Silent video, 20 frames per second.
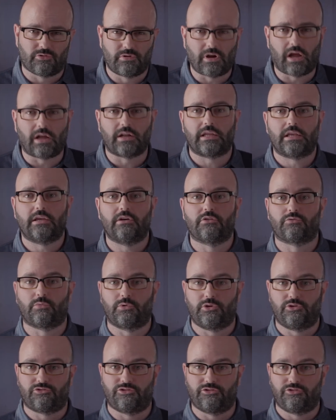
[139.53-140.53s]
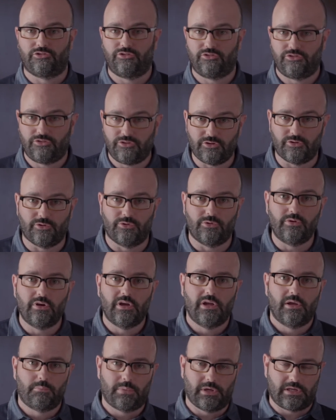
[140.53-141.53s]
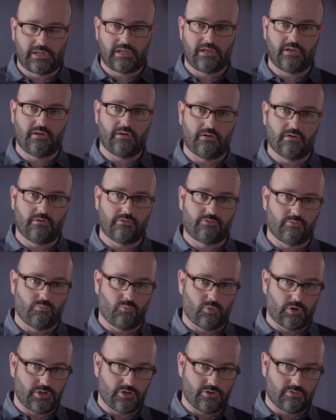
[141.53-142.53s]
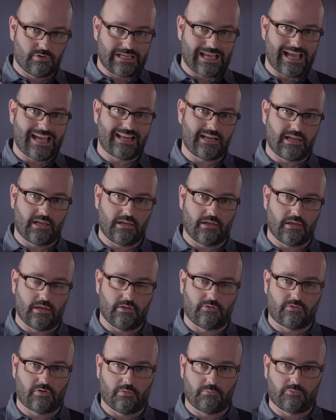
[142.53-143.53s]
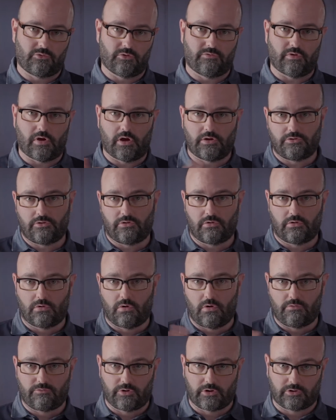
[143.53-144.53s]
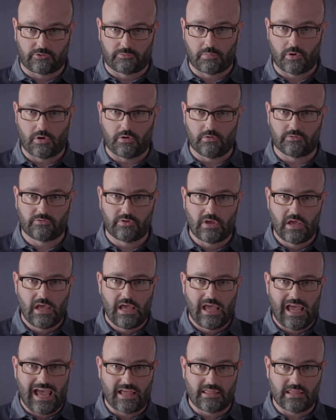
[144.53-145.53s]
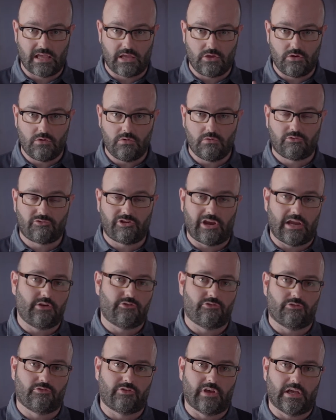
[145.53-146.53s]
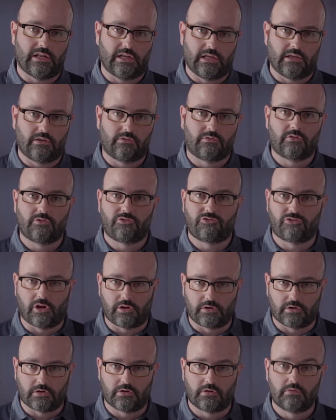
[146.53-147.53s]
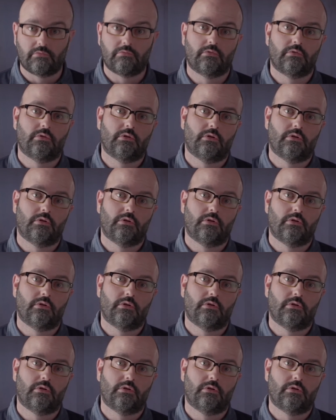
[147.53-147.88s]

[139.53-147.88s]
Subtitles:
Or not here's what you should do, but here's what you're getting in terms of under or overexposed, and then you change your settings, shutter,